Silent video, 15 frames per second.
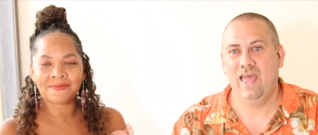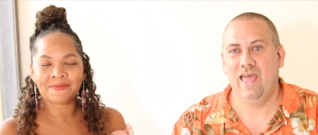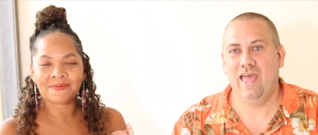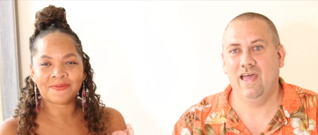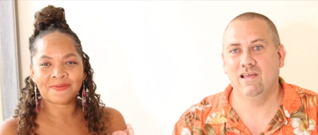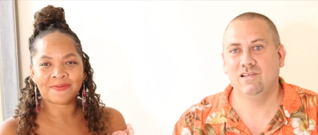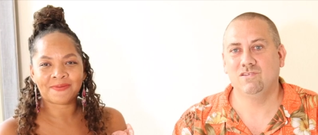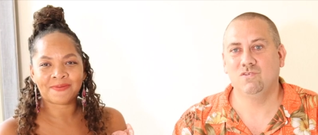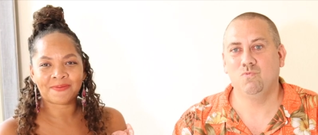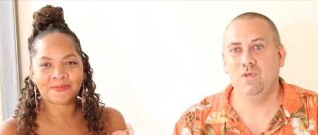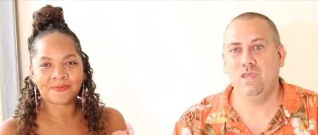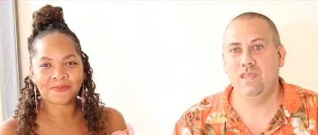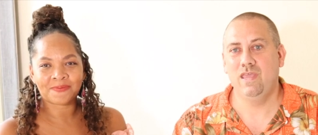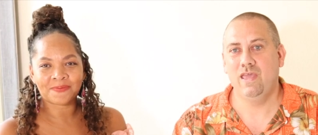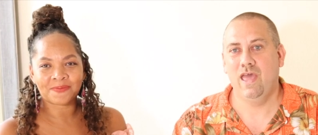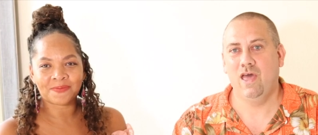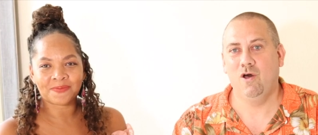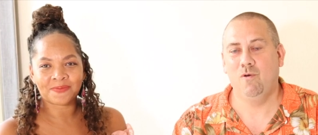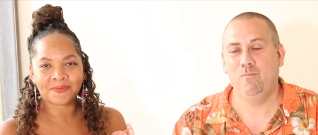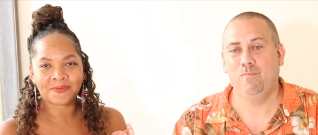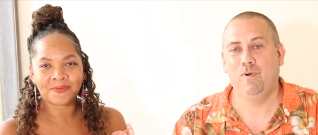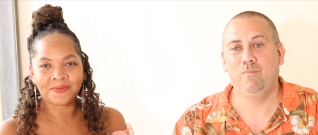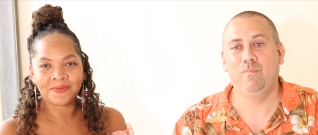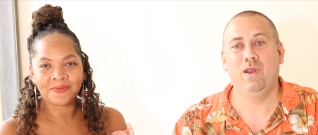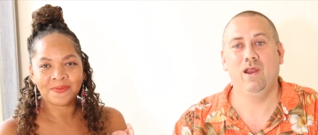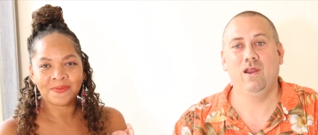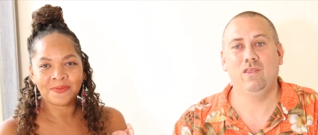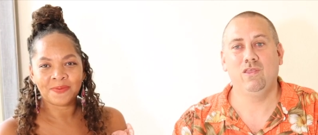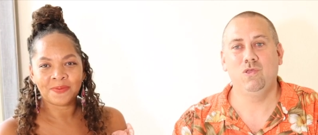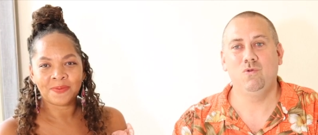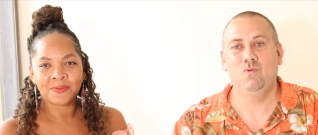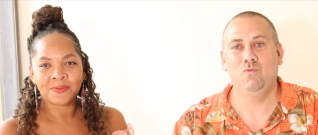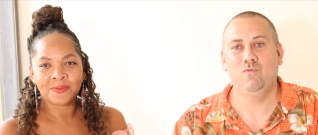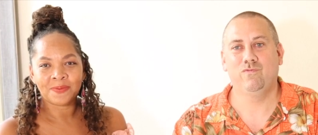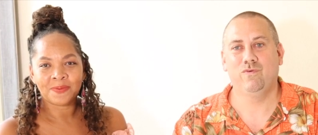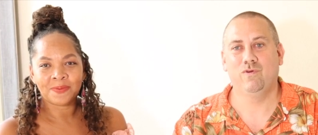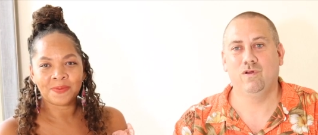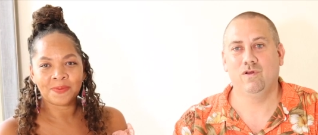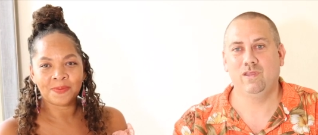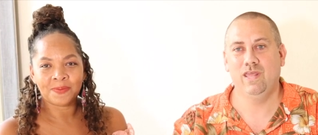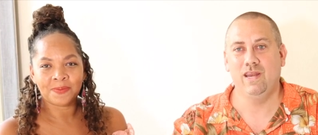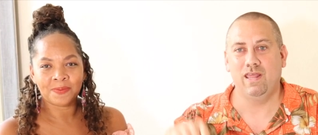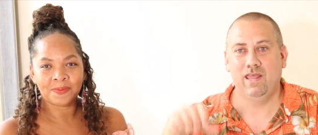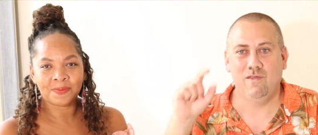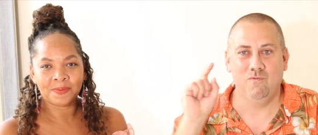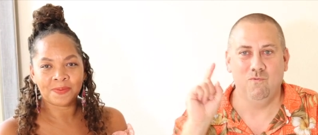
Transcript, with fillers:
Speaker 1: as we help prepare you for getting